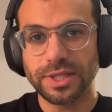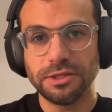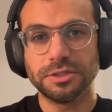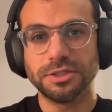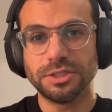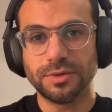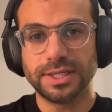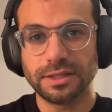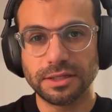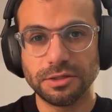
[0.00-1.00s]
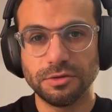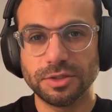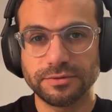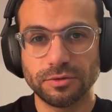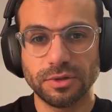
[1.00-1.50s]
whether you can do anything
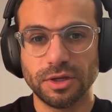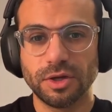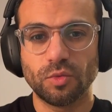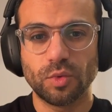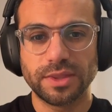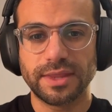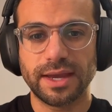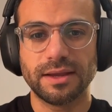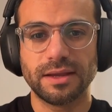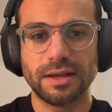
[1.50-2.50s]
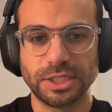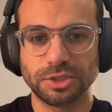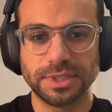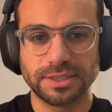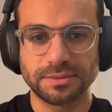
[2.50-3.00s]
useful with that
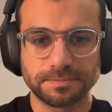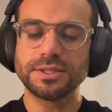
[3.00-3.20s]
measurement.